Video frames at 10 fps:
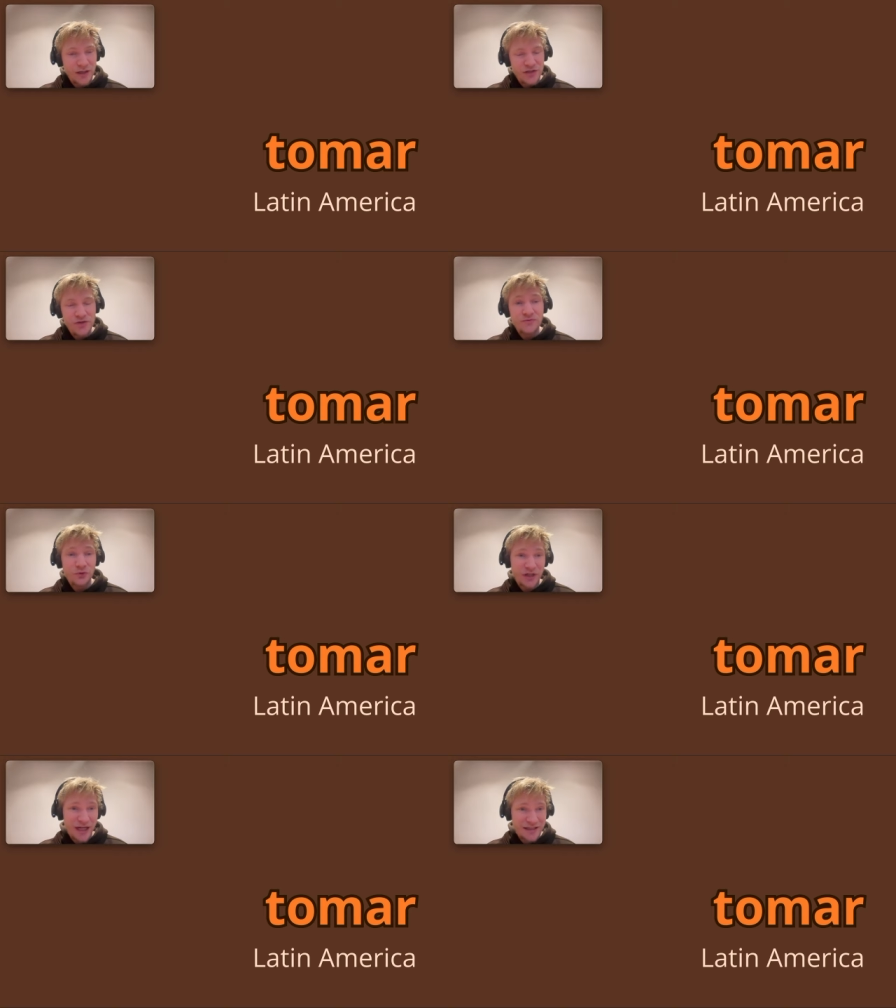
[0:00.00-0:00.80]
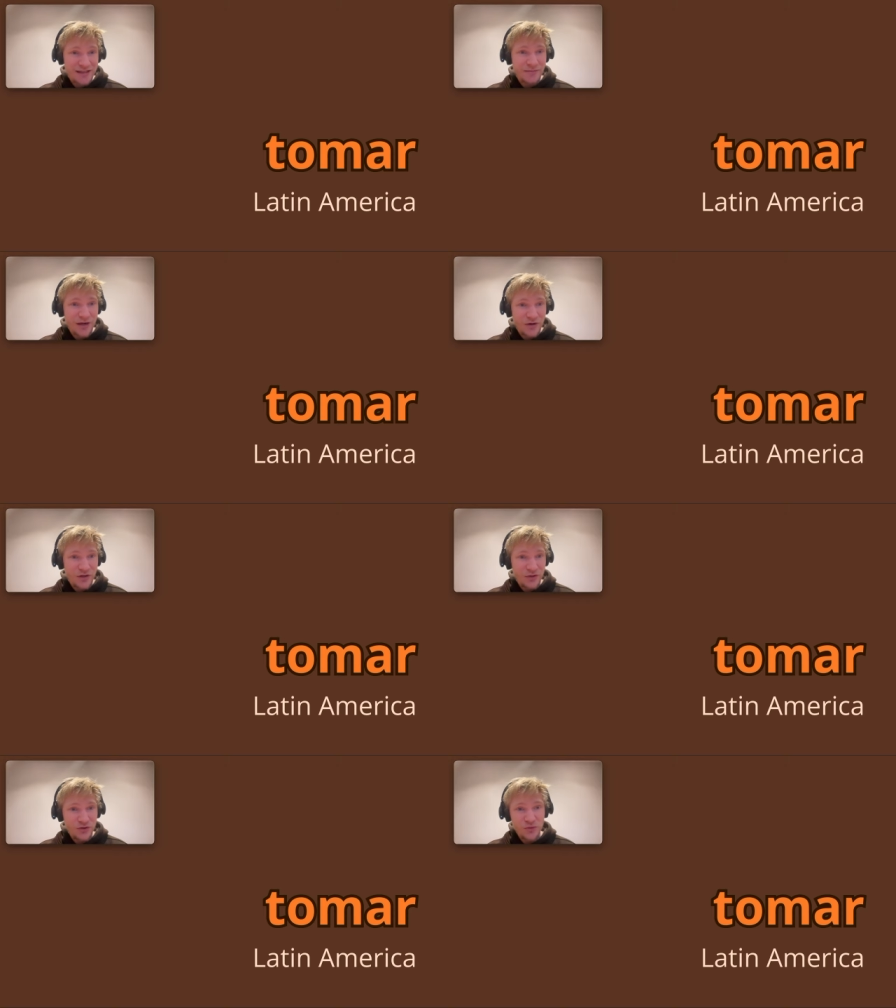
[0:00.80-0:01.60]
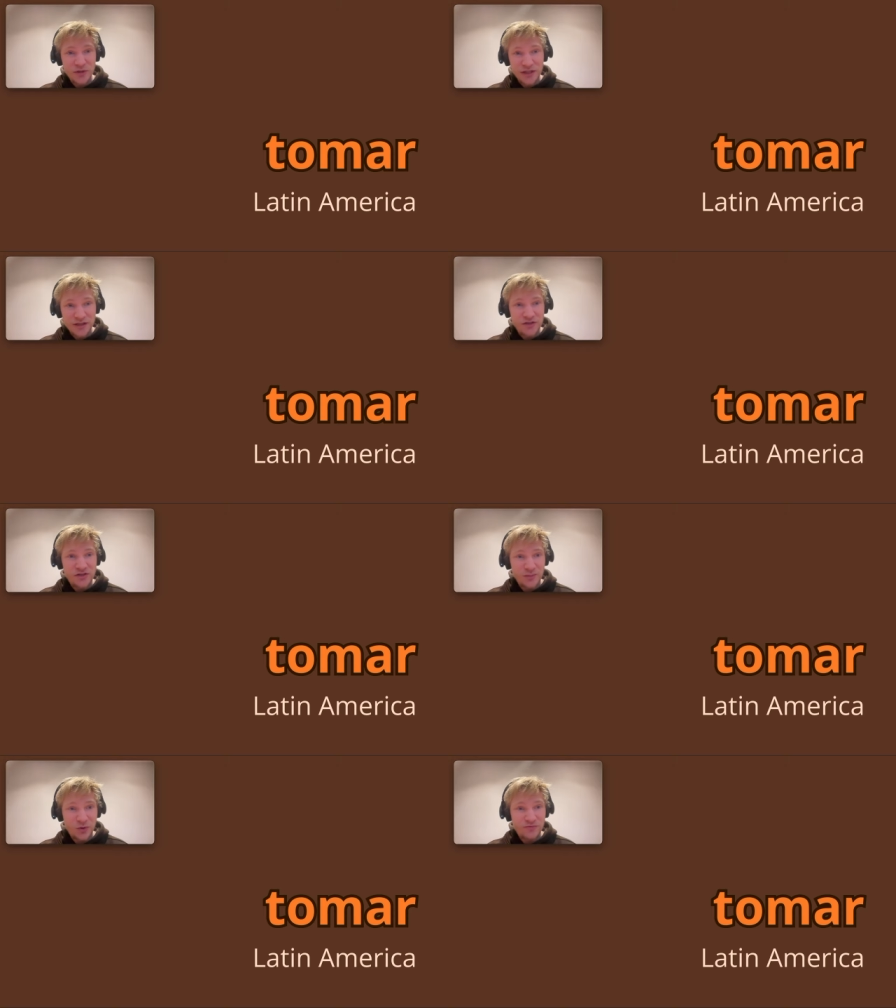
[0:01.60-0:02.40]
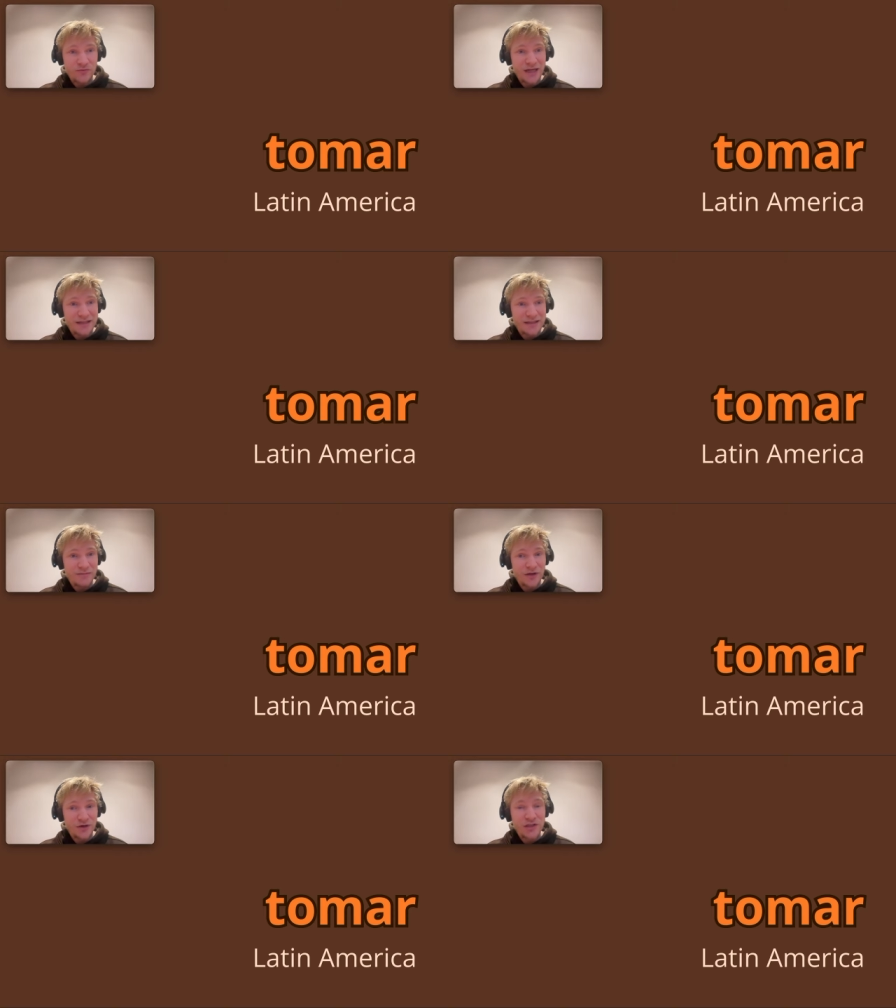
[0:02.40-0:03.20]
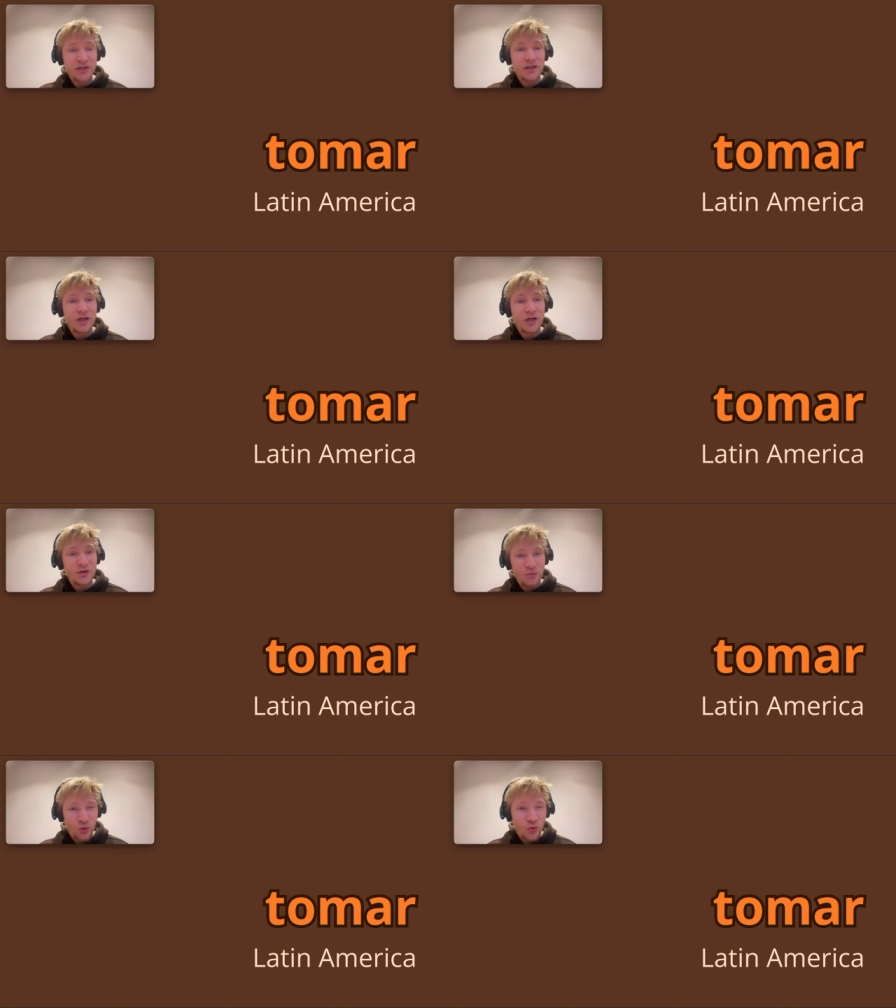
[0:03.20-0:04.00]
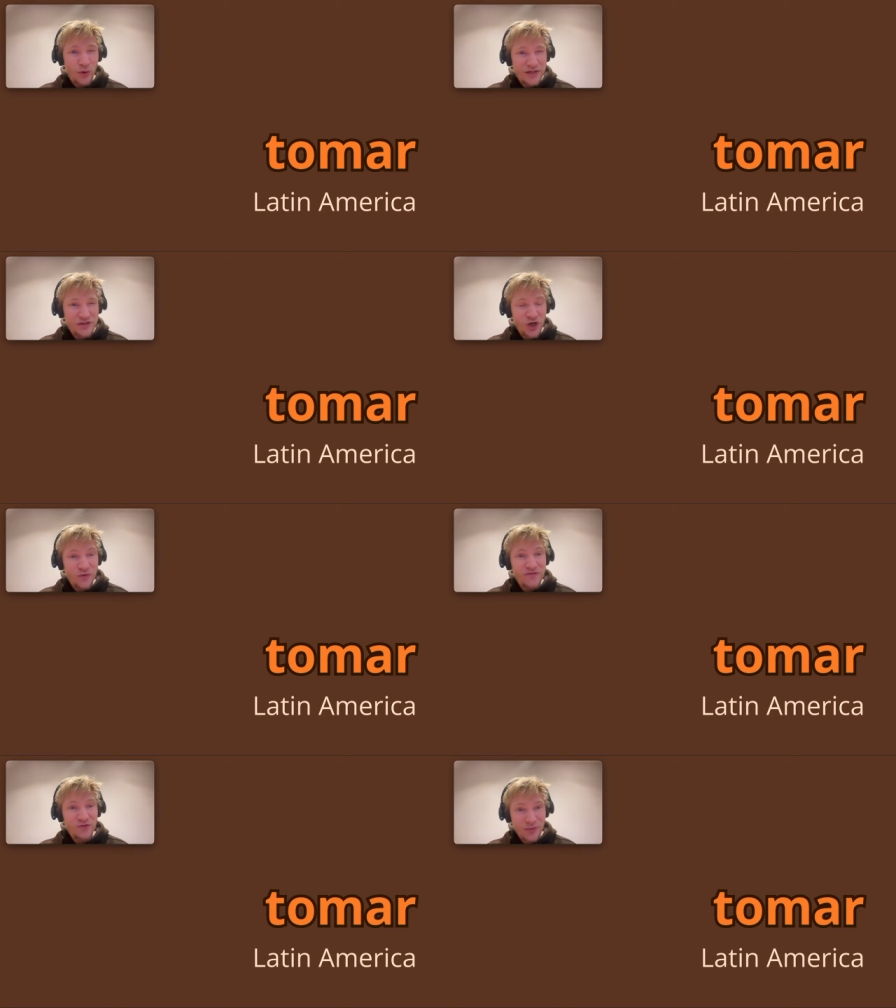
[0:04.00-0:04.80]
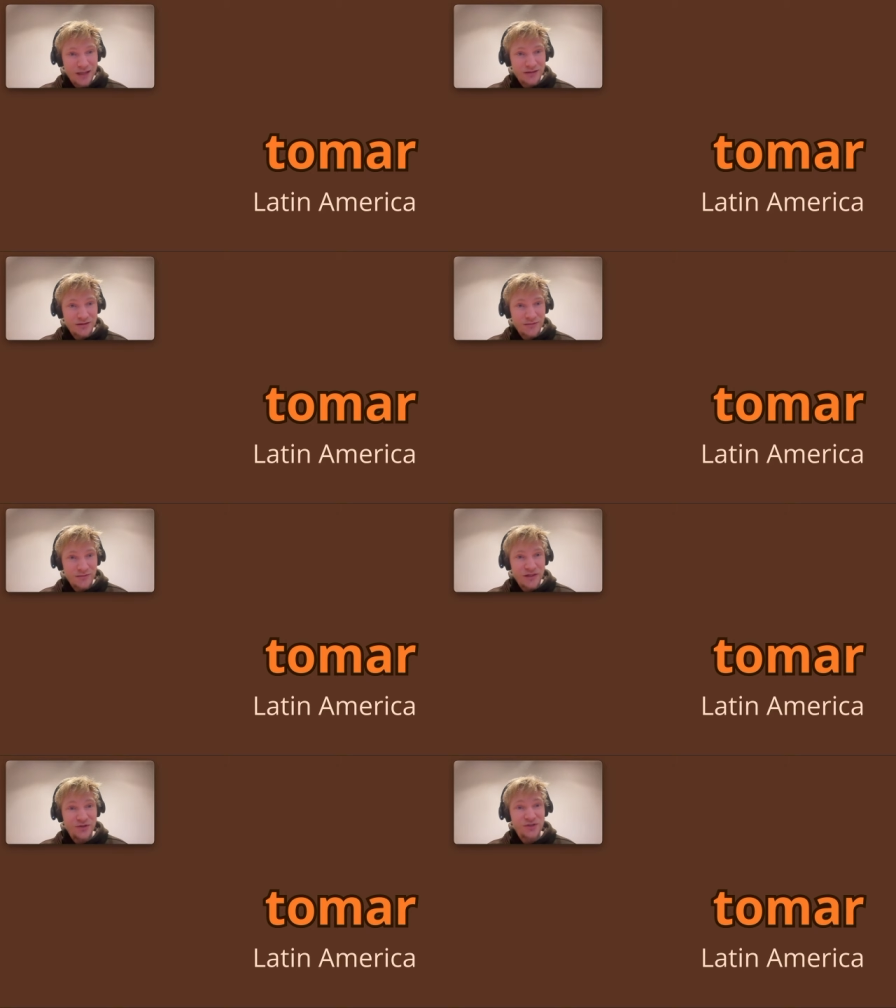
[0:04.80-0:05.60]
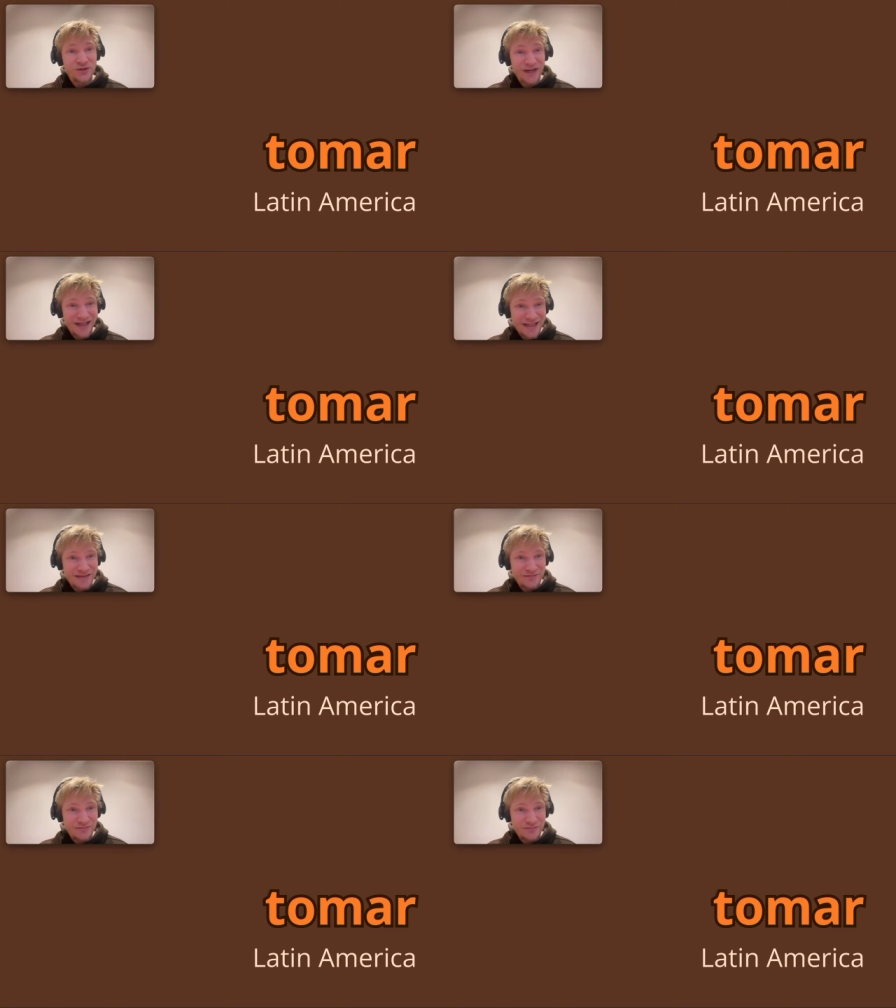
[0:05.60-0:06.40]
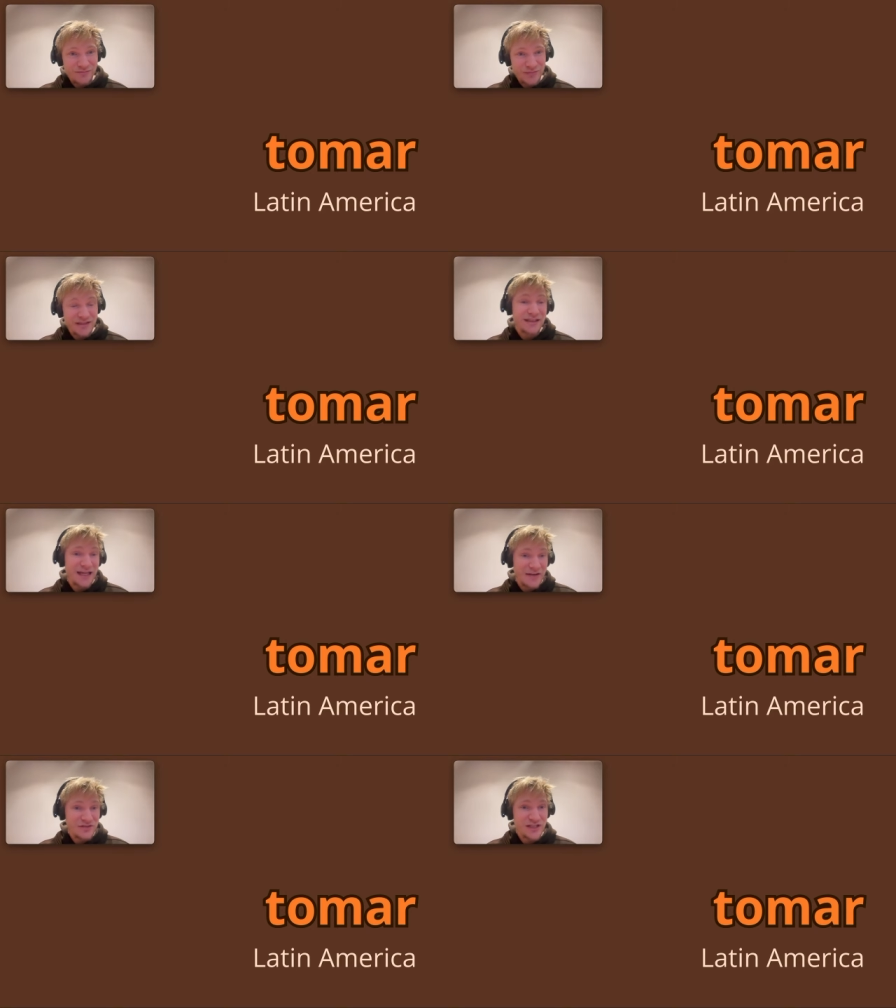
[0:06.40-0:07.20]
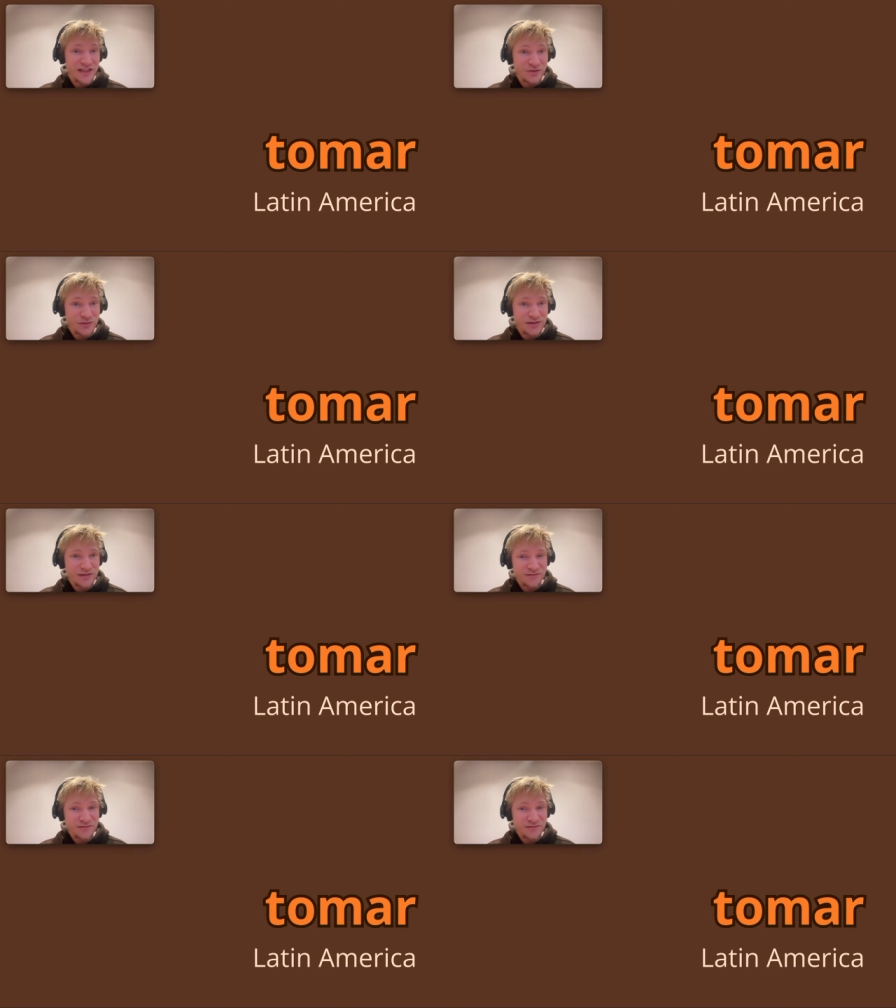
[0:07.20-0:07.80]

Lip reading: So if you're in Latin America or speaking to someone from Latin America, always go with tomar, because coger means to have sex with,